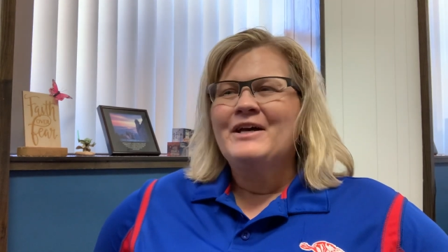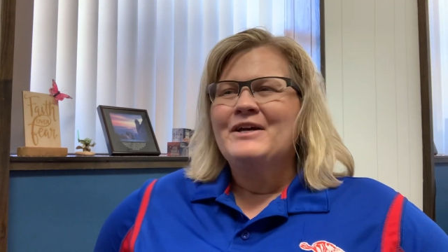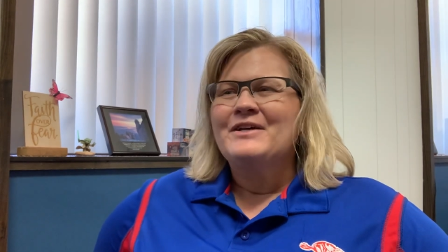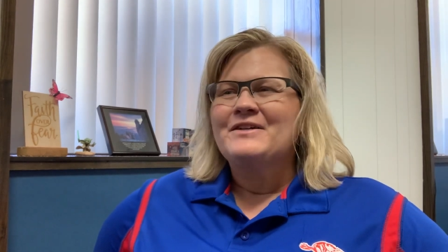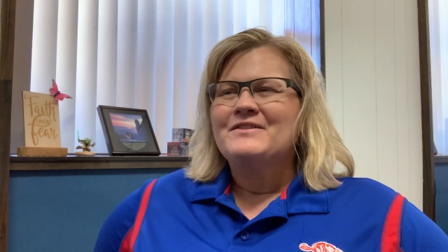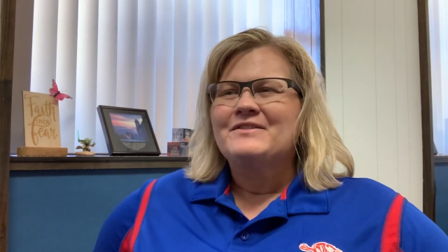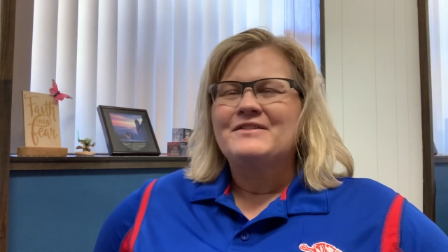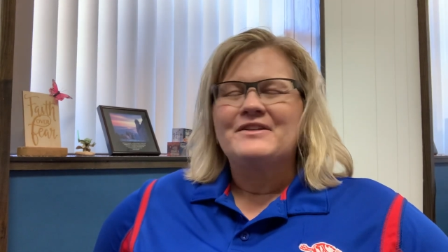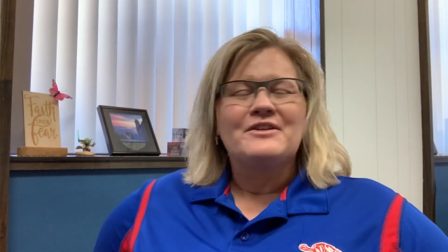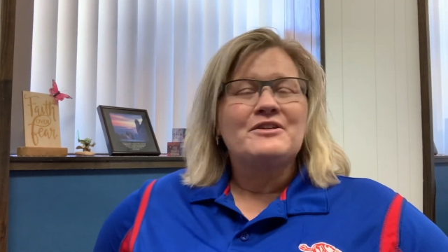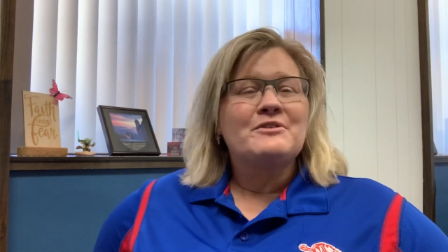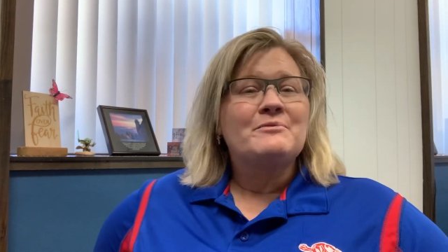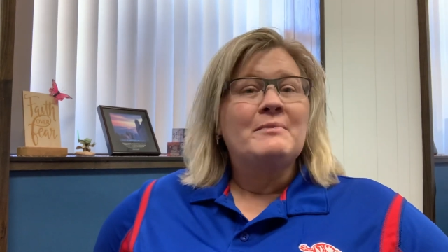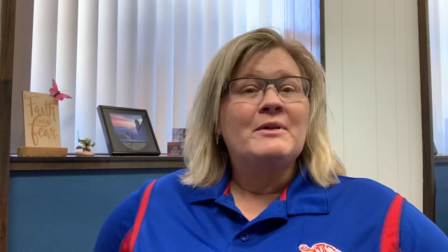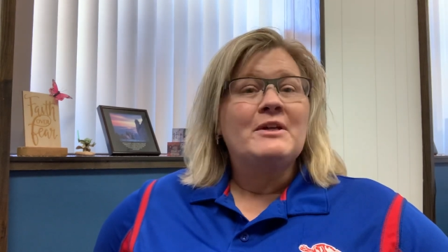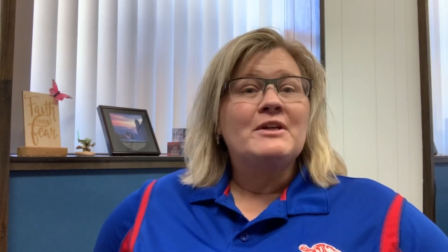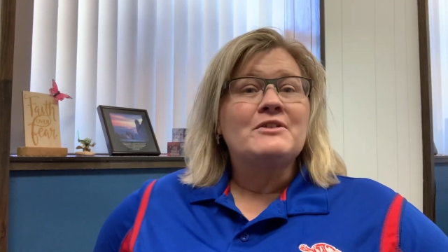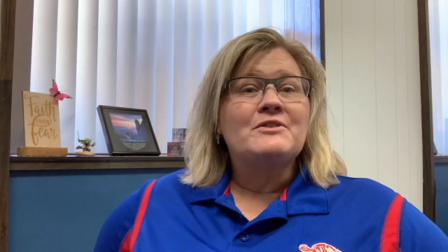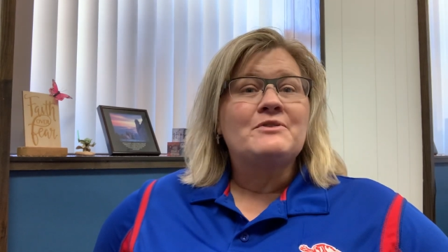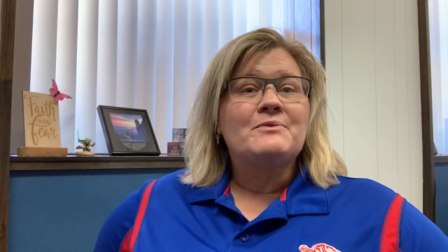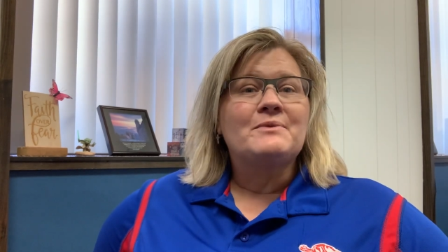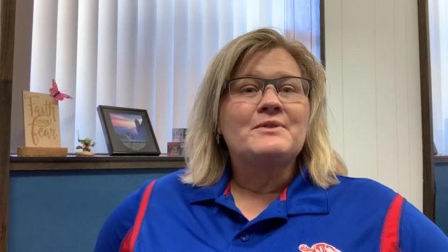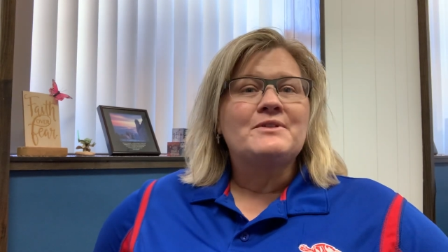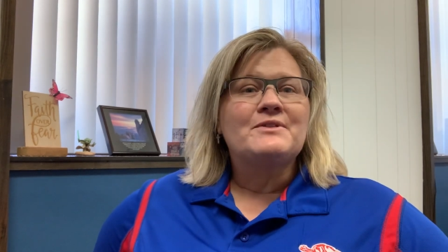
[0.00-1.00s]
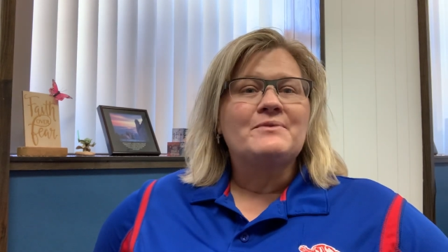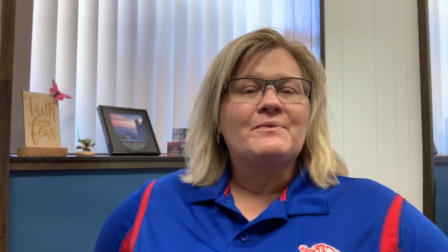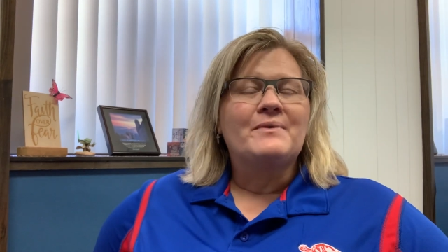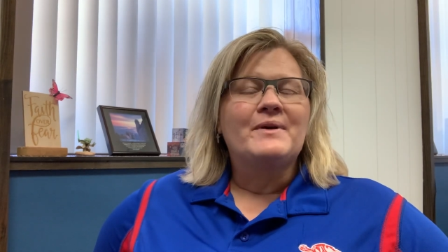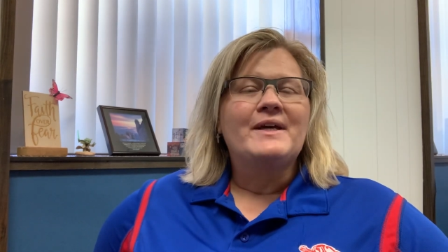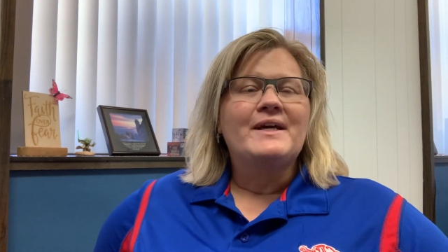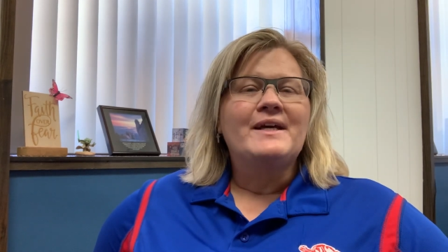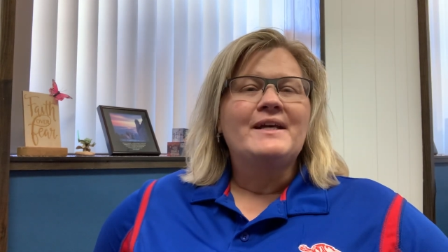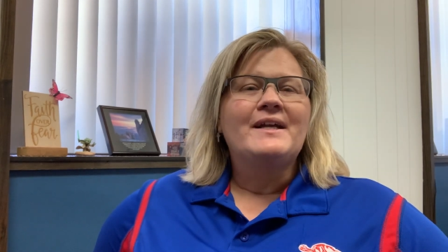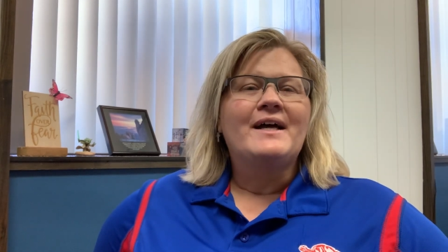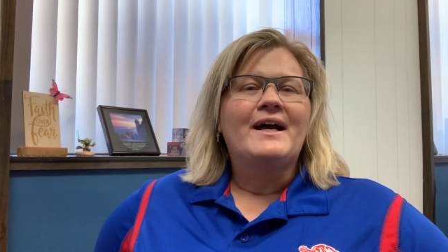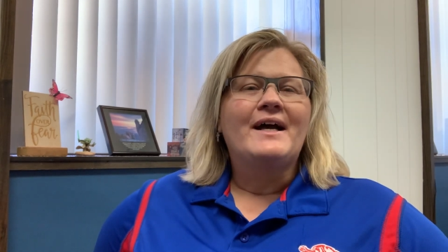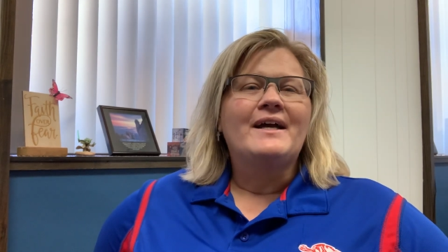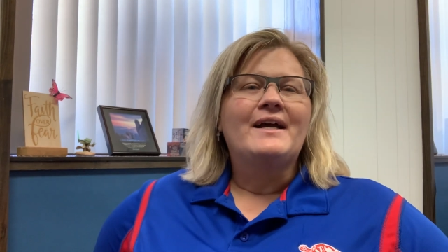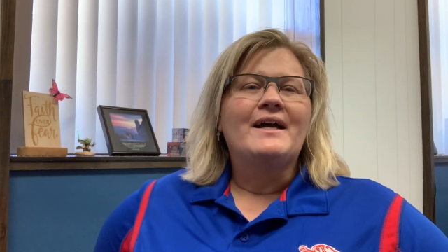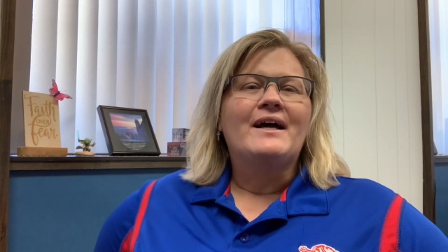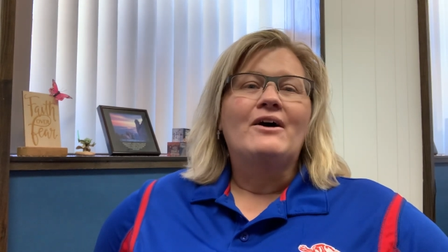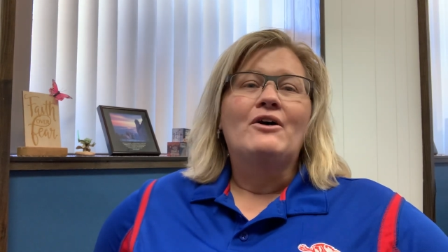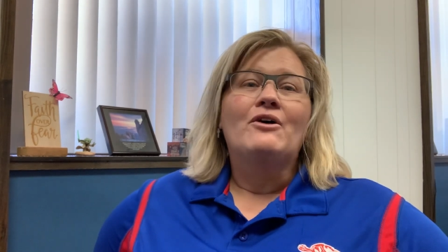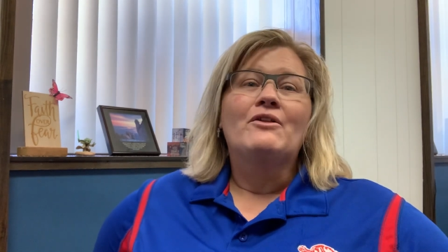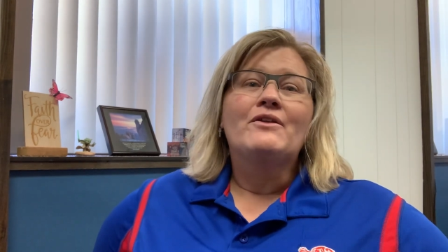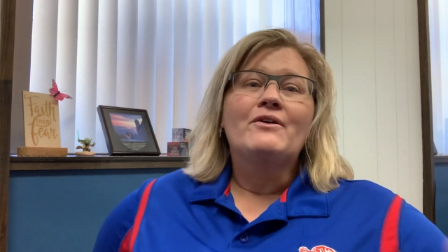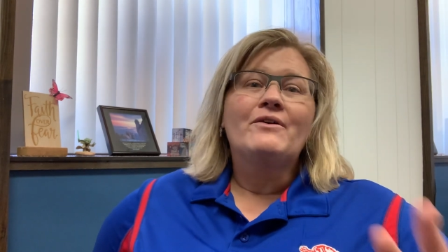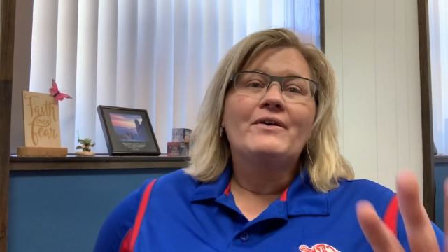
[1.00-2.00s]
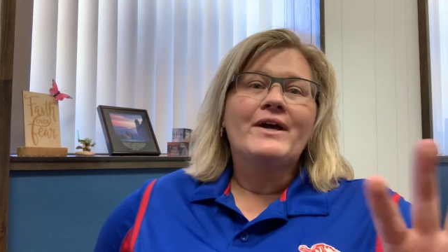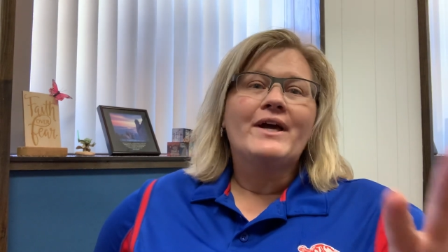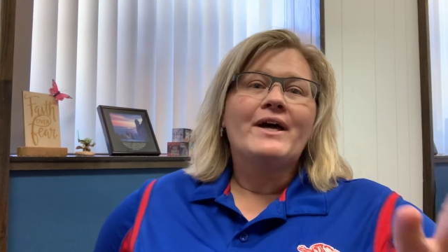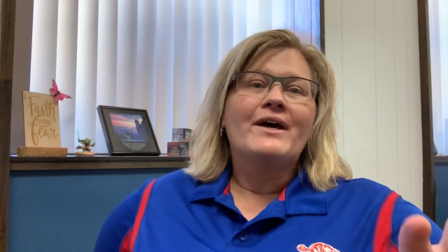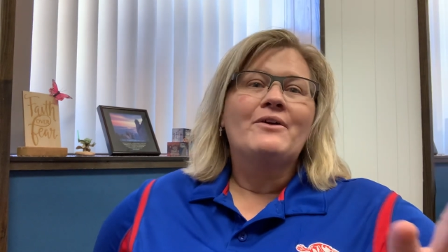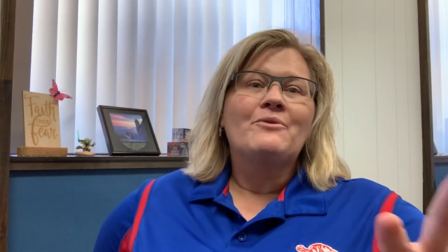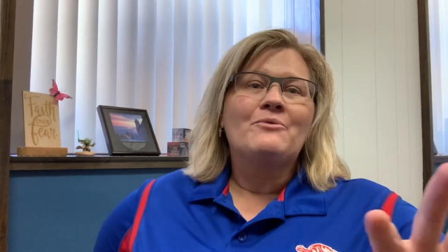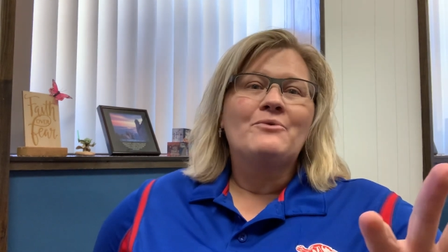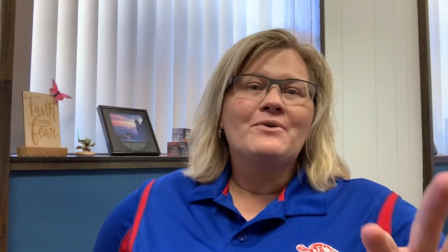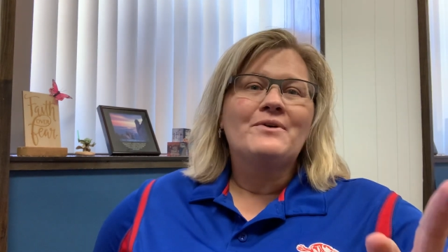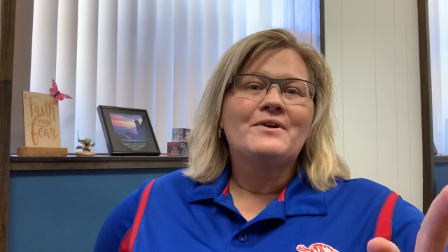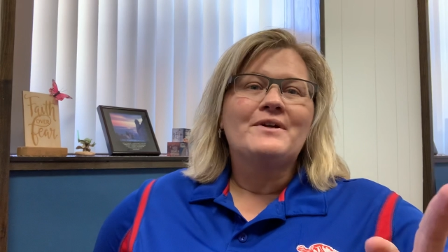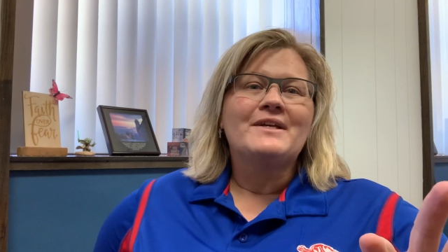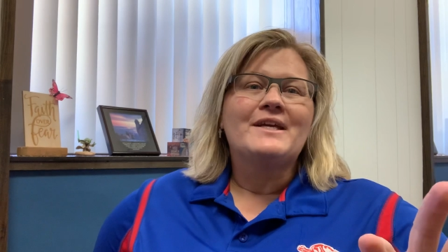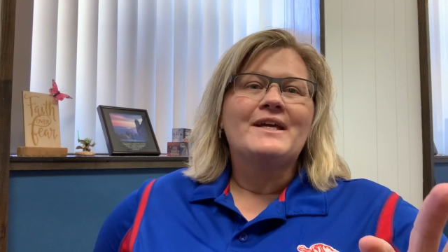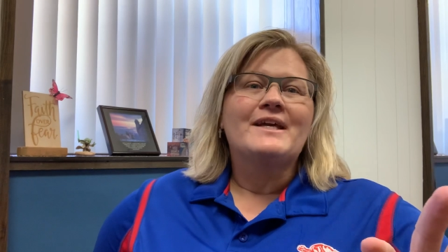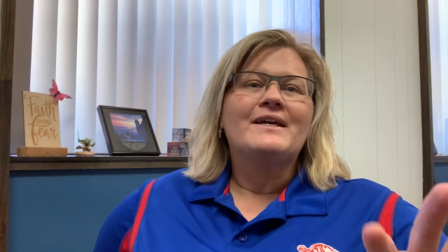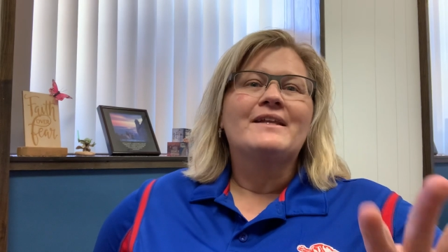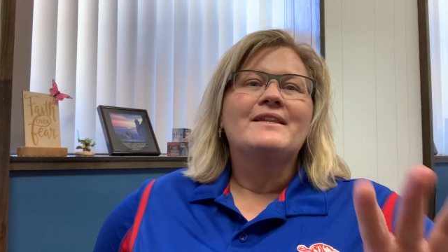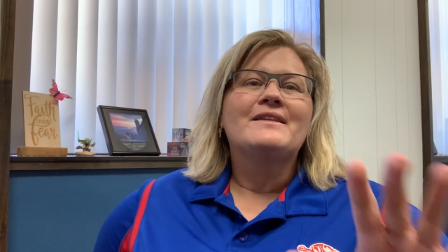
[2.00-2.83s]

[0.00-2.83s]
6 minutes with Swain. Although I gotta warn you,